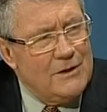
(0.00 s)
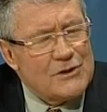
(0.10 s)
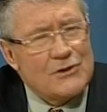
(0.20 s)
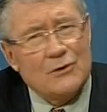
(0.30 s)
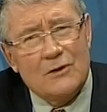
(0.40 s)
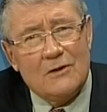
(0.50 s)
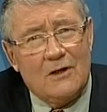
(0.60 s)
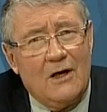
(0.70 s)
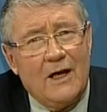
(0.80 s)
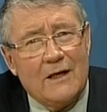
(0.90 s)
...is sort of
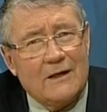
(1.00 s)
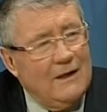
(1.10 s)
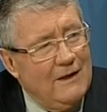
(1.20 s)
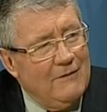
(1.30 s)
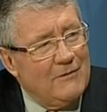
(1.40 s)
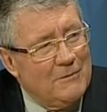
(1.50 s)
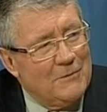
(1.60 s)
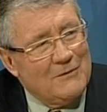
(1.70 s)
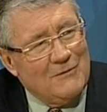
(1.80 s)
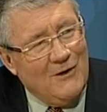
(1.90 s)
like having a
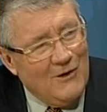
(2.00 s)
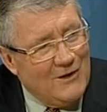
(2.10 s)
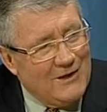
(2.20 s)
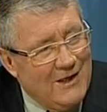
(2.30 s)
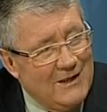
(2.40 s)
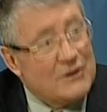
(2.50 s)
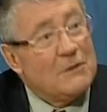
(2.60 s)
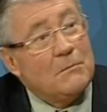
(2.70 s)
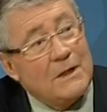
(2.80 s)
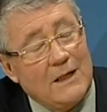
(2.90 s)
bit of a holiday, to
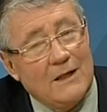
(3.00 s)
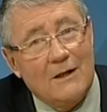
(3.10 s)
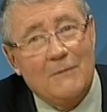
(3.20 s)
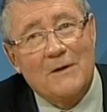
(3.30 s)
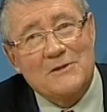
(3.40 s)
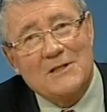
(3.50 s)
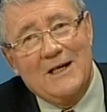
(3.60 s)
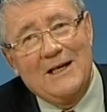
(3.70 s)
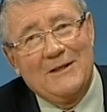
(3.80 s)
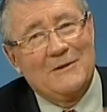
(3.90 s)
me. I'm not
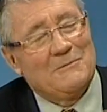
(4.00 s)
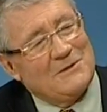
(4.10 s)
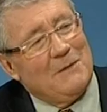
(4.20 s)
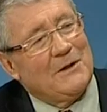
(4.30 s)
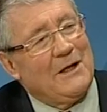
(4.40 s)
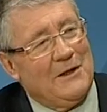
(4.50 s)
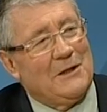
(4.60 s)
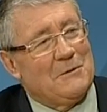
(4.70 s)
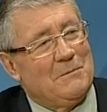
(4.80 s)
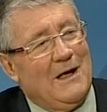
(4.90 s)
saying that someone going
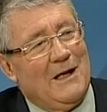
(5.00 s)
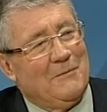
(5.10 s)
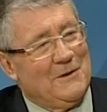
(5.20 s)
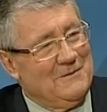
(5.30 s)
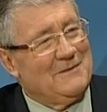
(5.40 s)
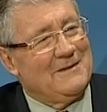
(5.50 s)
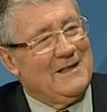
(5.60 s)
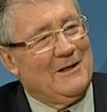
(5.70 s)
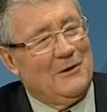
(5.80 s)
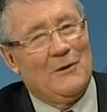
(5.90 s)
into Parliament
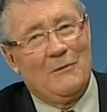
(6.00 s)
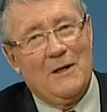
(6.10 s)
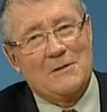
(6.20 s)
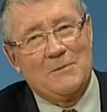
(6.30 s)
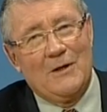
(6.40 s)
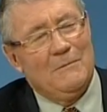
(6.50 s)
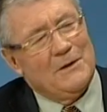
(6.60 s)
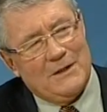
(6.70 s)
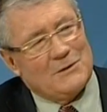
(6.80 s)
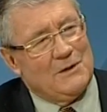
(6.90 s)
can't learn the ropes, but I've
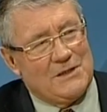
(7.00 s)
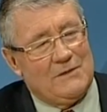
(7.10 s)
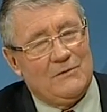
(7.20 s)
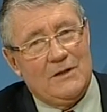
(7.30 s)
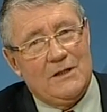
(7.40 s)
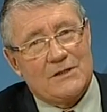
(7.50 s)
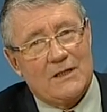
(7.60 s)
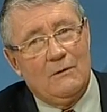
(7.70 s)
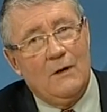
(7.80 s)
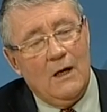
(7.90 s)
been there 27 years,
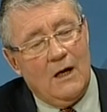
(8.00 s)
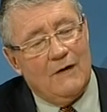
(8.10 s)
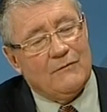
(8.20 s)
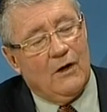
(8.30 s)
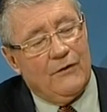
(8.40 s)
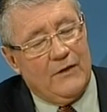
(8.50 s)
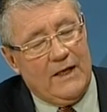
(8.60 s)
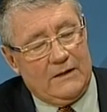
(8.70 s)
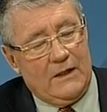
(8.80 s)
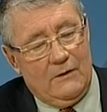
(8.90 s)
so I've got
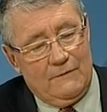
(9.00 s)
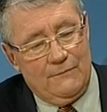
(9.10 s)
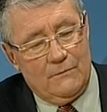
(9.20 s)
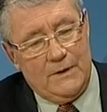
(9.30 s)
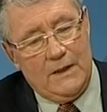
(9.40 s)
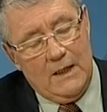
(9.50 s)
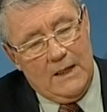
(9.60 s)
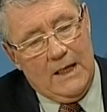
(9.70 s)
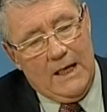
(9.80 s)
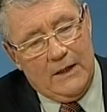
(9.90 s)
that going for me,
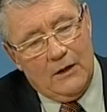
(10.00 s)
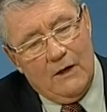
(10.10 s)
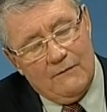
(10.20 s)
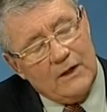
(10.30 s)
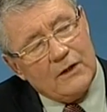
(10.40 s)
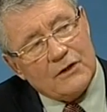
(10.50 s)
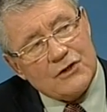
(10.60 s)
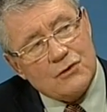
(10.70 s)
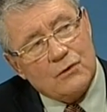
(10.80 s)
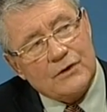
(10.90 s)
and I've only got a
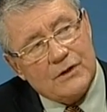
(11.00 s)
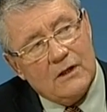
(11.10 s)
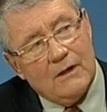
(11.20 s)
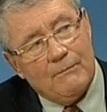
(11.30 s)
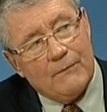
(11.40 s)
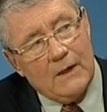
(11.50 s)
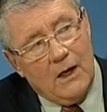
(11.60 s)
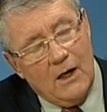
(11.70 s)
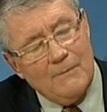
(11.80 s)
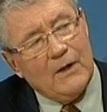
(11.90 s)
short time.
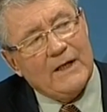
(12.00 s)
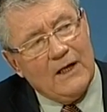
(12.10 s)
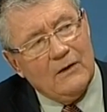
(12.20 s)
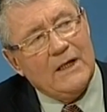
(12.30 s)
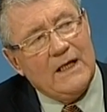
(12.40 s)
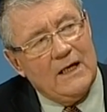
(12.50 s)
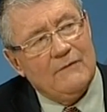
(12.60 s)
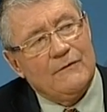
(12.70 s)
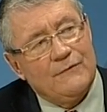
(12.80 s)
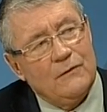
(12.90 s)
I may only
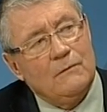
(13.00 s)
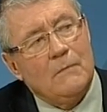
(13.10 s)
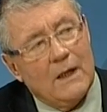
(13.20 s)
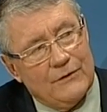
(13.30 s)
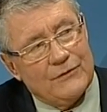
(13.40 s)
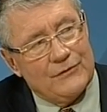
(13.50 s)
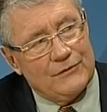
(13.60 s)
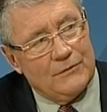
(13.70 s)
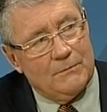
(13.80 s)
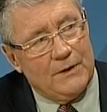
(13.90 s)
have a few months
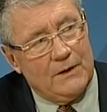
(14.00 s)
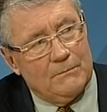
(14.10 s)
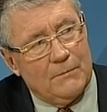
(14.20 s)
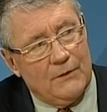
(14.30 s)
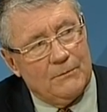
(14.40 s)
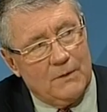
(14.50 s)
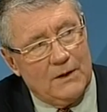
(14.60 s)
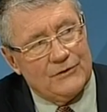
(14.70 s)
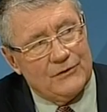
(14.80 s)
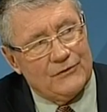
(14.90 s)
to be in both
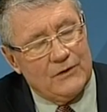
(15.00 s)
places.